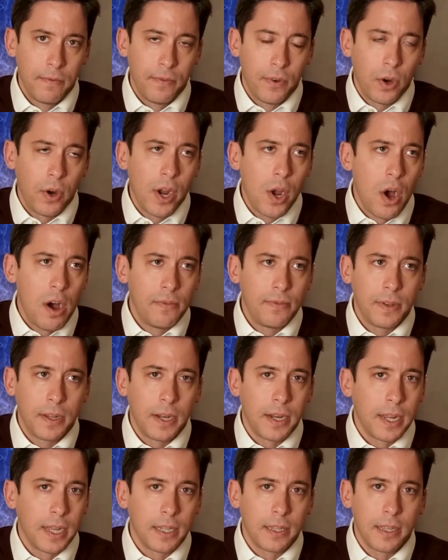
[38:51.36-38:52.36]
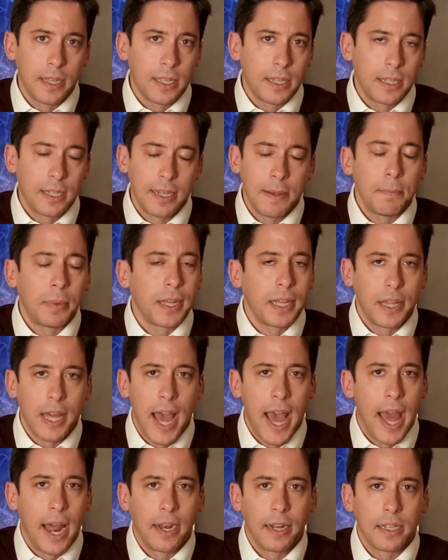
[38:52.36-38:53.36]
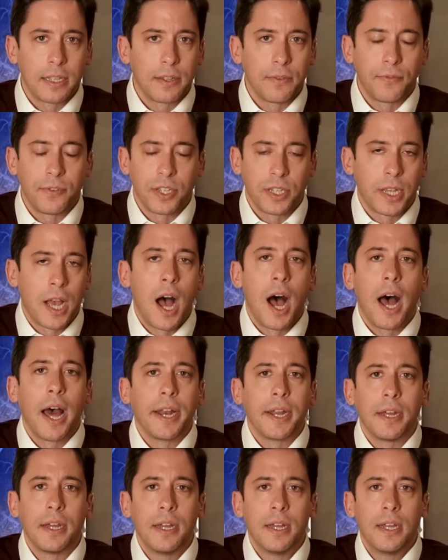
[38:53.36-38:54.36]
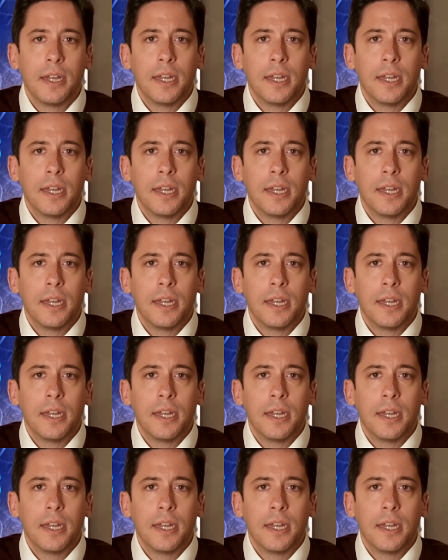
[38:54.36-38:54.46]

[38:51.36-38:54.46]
very often it, it's simply that it's a facade